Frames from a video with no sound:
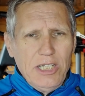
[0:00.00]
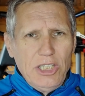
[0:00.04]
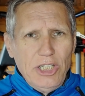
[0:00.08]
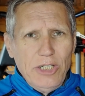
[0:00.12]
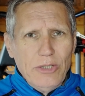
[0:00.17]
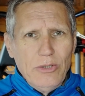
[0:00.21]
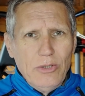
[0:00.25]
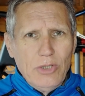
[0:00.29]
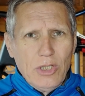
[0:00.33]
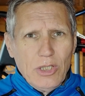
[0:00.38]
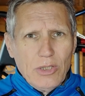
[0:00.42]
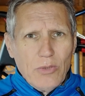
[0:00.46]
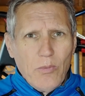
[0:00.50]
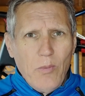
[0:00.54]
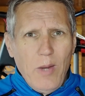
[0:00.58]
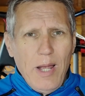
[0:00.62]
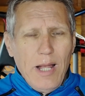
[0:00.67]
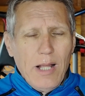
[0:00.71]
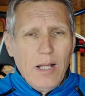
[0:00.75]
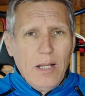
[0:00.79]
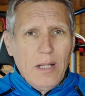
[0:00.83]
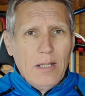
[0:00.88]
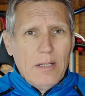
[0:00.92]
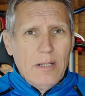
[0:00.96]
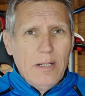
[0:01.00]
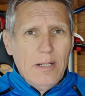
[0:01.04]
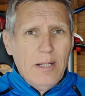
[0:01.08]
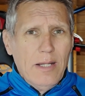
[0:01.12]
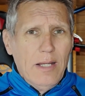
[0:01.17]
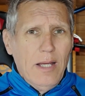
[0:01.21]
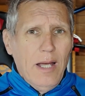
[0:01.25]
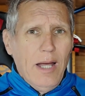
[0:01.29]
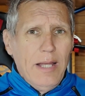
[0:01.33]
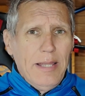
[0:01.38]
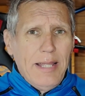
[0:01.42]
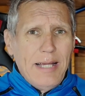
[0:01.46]
issues as well,
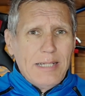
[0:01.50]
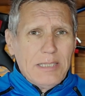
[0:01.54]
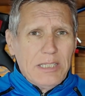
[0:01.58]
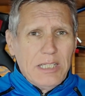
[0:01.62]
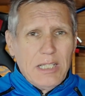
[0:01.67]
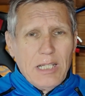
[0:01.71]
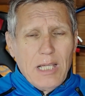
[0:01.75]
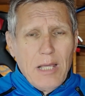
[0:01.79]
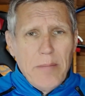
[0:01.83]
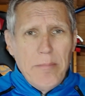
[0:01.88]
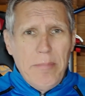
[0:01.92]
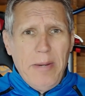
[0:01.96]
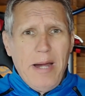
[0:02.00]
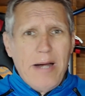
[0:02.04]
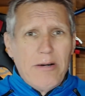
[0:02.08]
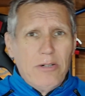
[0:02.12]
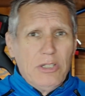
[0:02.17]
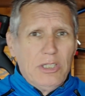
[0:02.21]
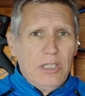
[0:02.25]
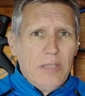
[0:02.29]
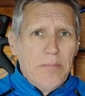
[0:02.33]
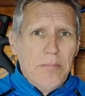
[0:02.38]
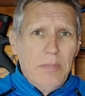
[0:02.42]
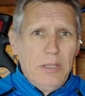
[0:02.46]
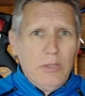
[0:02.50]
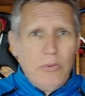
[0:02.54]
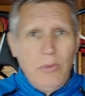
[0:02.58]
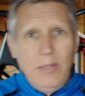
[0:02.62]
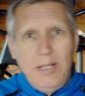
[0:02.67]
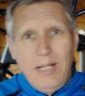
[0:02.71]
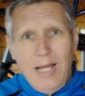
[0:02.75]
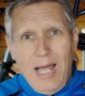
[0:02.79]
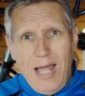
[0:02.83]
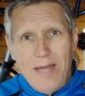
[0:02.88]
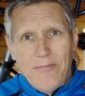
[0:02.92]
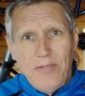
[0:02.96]
and that's the comparison
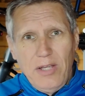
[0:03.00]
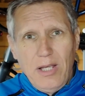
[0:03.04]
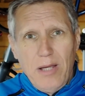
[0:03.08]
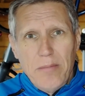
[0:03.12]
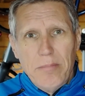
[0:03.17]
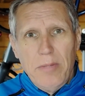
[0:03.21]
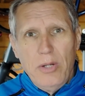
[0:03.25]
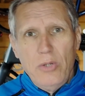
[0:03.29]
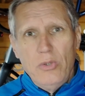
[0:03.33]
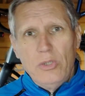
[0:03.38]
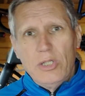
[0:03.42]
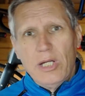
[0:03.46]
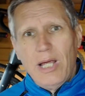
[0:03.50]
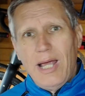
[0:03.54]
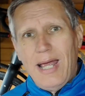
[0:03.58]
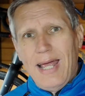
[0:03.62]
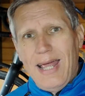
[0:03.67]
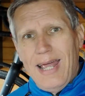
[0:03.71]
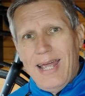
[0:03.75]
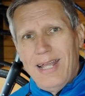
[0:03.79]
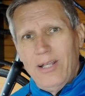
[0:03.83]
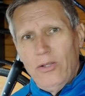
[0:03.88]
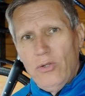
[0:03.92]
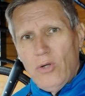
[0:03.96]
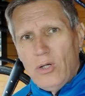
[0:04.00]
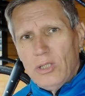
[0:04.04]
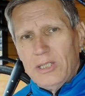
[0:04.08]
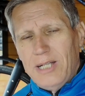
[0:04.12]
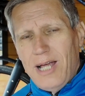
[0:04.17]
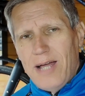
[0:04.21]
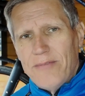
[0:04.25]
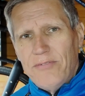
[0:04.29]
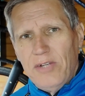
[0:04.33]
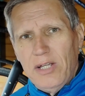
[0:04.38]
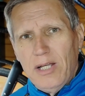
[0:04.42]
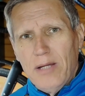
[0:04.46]
between having a motor and not
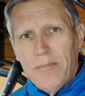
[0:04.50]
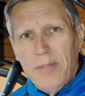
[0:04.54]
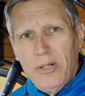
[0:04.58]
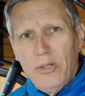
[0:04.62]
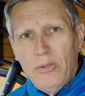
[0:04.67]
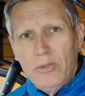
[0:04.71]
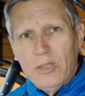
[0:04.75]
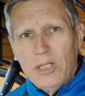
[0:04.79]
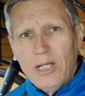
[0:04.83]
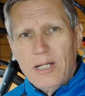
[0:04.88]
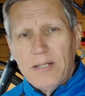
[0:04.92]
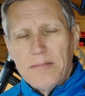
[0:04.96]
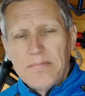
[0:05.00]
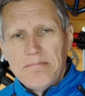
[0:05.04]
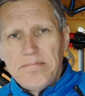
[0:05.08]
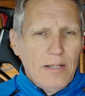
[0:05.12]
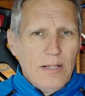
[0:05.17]
having a motor.